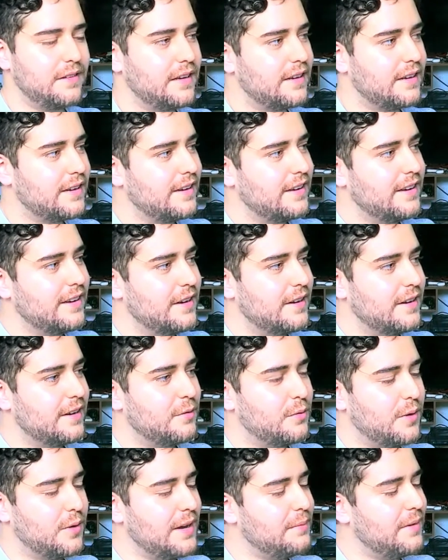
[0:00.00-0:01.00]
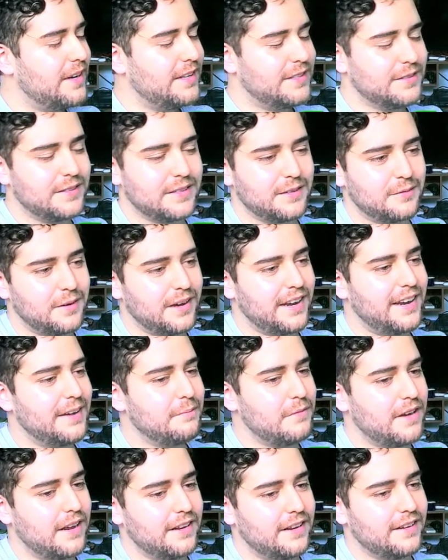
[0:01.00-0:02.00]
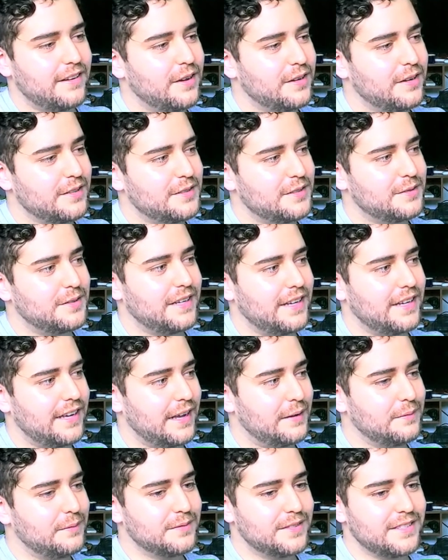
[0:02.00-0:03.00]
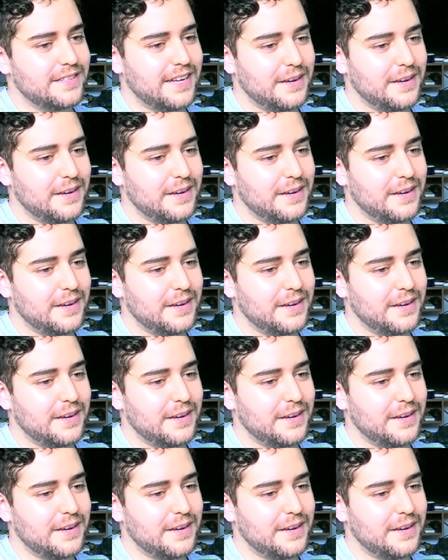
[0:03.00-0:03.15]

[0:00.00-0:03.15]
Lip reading: Like, what am I doing? Why am I not doing games?